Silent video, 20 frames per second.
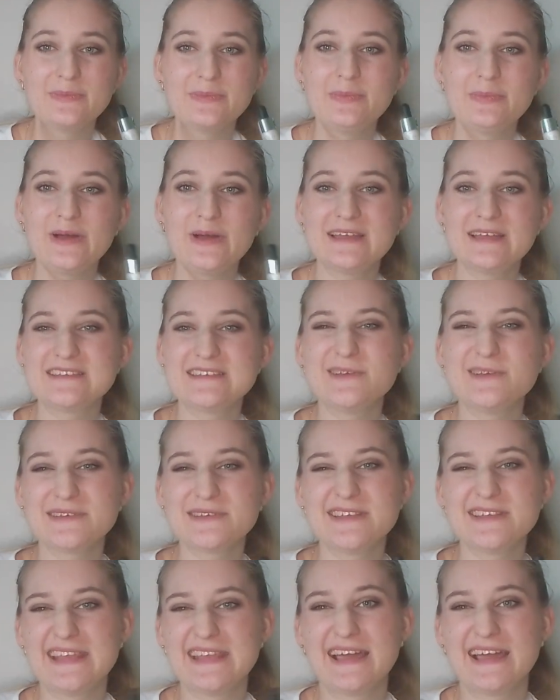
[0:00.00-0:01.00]
but it's not
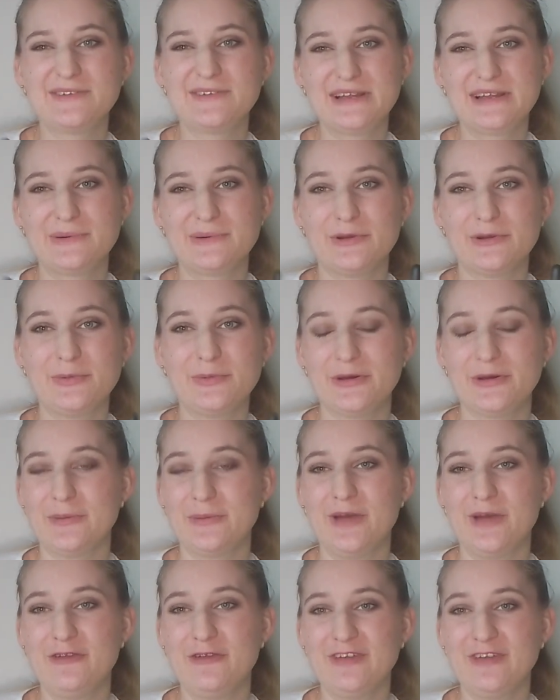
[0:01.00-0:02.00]
something I really want to put on
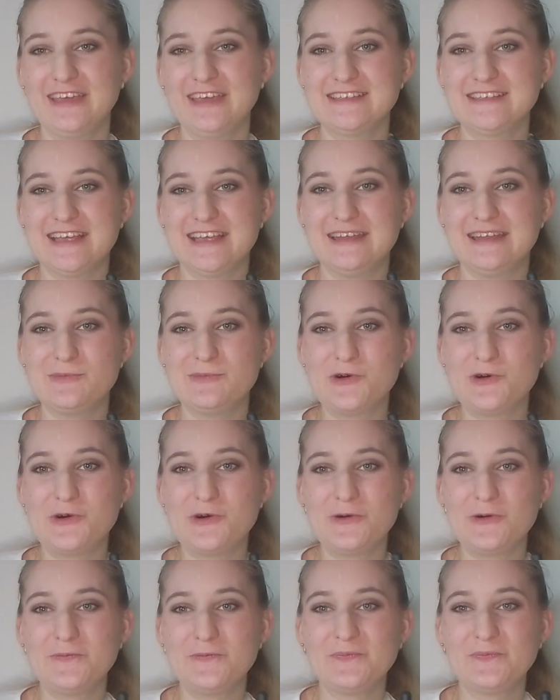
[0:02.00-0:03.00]
my face
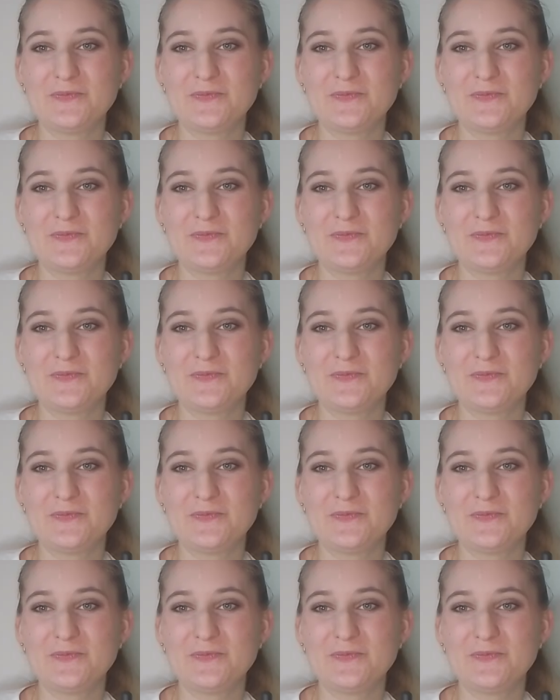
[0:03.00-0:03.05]
anymore.